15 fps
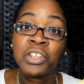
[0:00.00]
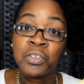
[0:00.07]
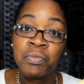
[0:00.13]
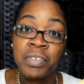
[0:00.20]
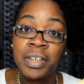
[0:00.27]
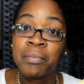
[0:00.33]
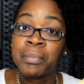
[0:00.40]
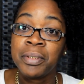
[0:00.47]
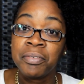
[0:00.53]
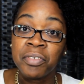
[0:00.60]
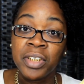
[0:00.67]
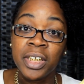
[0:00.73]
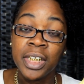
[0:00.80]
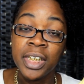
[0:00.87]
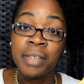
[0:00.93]
your fat butt
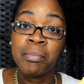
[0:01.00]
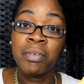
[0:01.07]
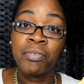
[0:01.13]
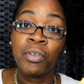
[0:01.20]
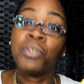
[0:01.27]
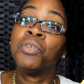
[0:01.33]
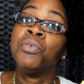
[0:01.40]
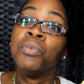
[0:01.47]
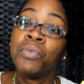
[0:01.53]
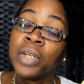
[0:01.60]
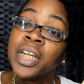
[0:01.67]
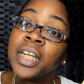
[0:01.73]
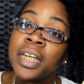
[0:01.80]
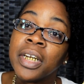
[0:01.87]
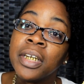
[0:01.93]
finna eat before you
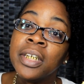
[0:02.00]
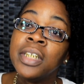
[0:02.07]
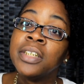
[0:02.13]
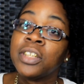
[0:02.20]
eat it.